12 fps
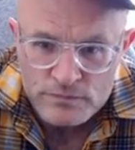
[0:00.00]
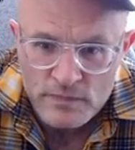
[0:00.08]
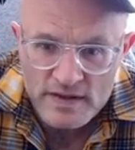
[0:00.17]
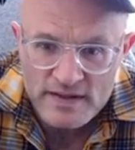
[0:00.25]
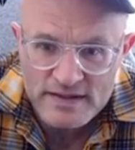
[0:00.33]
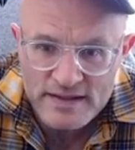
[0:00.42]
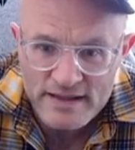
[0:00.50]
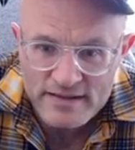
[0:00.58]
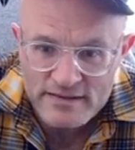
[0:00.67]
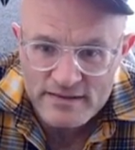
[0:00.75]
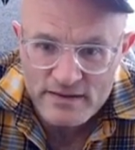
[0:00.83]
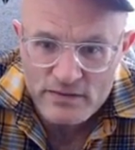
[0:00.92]
think knight
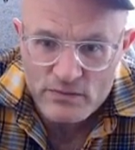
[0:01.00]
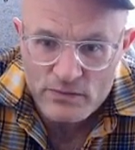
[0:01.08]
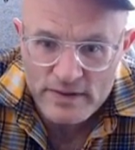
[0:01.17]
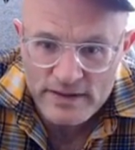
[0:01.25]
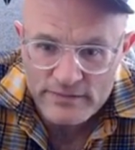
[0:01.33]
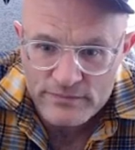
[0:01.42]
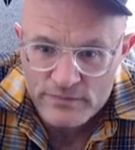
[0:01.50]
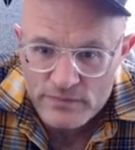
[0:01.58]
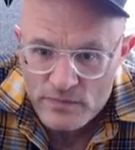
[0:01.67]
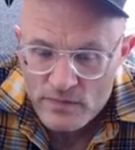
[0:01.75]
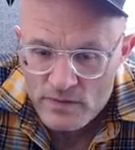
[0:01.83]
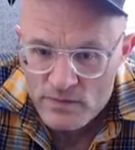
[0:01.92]
c3
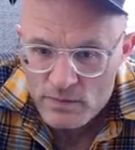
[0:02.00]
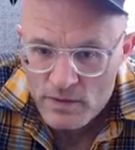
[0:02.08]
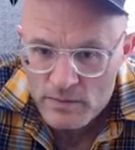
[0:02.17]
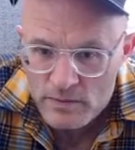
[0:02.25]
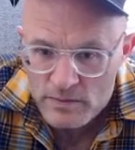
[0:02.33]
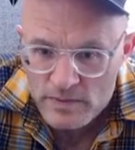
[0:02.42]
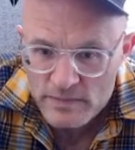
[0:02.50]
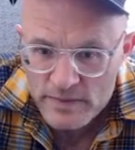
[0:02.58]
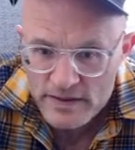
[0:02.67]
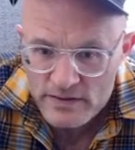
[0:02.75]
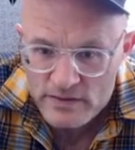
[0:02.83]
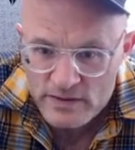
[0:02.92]
is probably
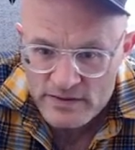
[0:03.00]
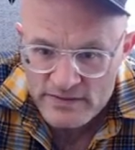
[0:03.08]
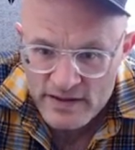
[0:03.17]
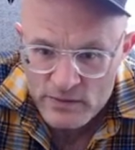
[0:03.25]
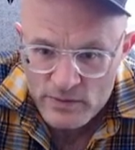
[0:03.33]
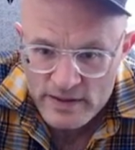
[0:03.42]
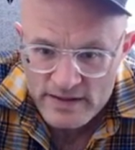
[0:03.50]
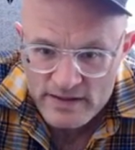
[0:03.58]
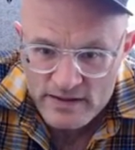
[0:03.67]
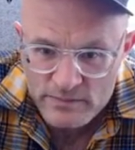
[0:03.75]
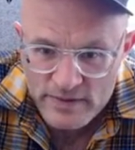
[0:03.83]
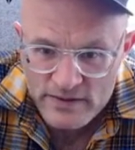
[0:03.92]
better because that way he
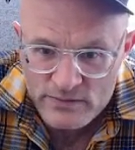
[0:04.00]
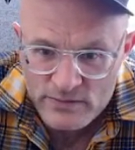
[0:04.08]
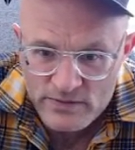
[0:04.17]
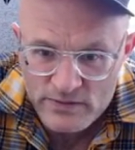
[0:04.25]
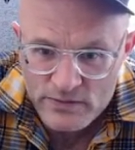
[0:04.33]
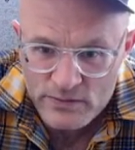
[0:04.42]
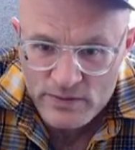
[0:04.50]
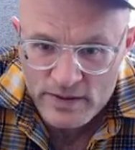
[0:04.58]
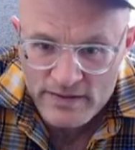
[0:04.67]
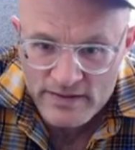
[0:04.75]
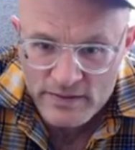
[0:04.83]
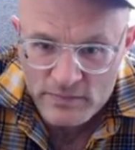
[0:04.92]
can mess with you
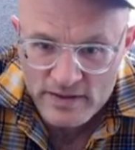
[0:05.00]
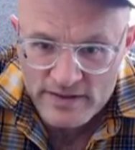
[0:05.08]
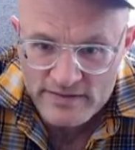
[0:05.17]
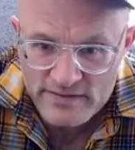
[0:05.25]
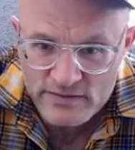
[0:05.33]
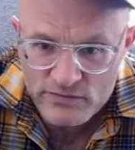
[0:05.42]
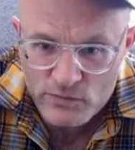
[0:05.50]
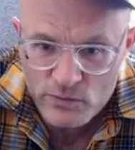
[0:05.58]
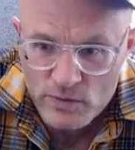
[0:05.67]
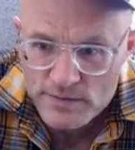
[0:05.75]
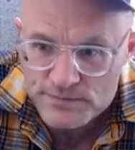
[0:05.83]
and then play c4.